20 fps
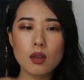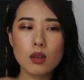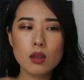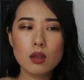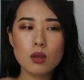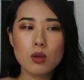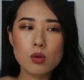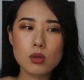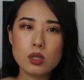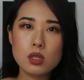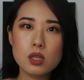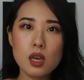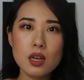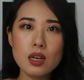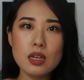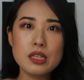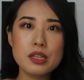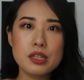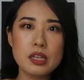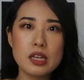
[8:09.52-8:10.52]
your
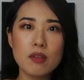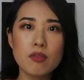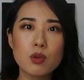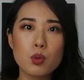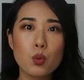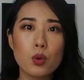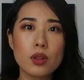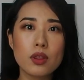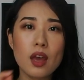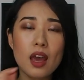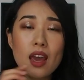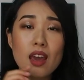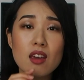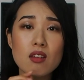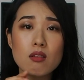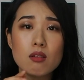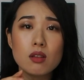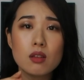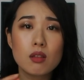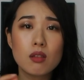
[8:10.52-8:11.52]
skin is left with
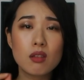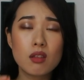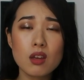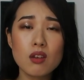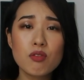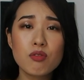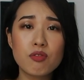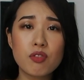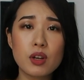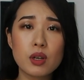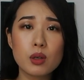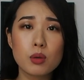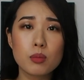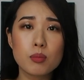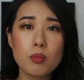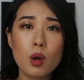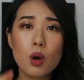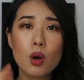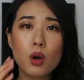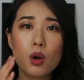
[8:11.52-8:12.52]
a thin
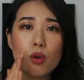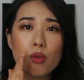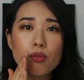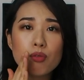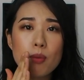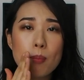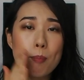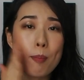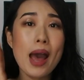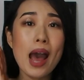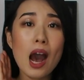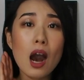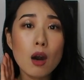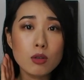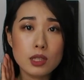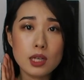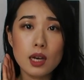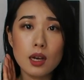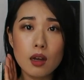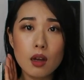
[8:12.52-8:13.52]
film of
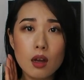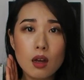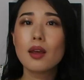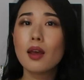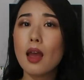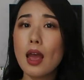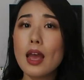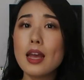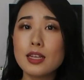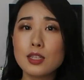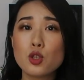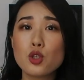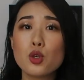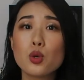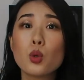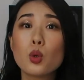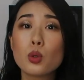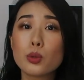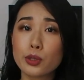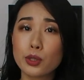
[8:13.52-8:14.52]
powder. As
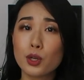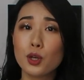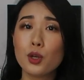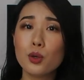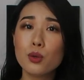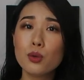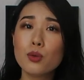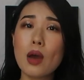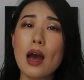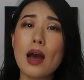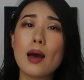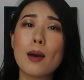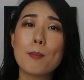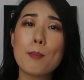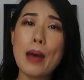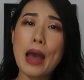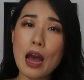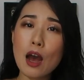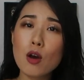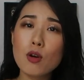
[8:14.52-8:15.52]
you all know,
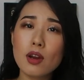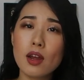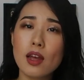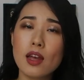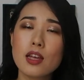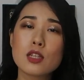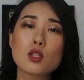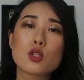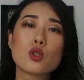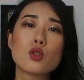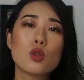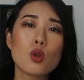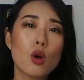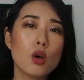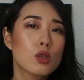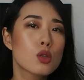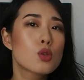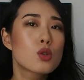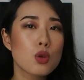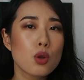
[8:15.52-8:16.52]
powder is
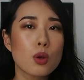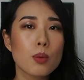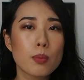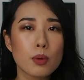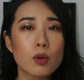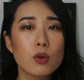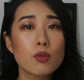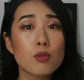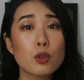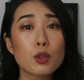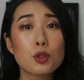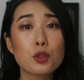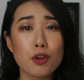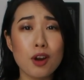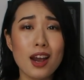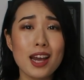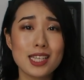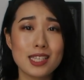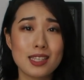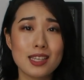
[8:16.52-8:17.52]
not suitable for
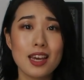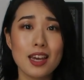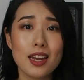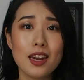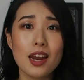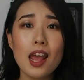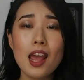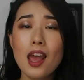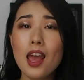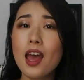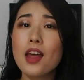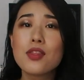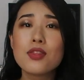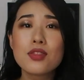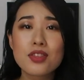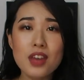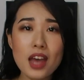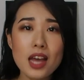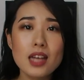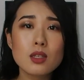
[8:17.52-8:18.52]
dry skin,
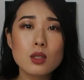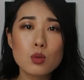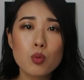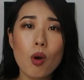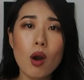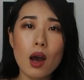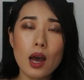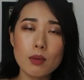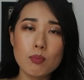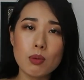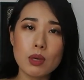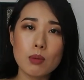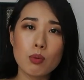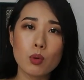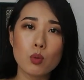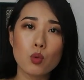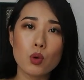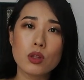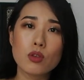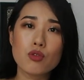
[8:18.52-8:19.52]
and that's why
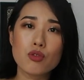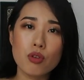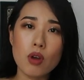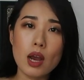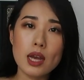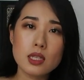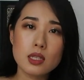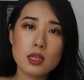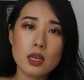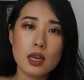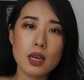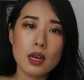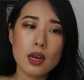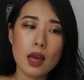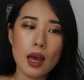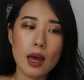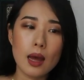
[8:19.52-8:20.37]
people with dry skin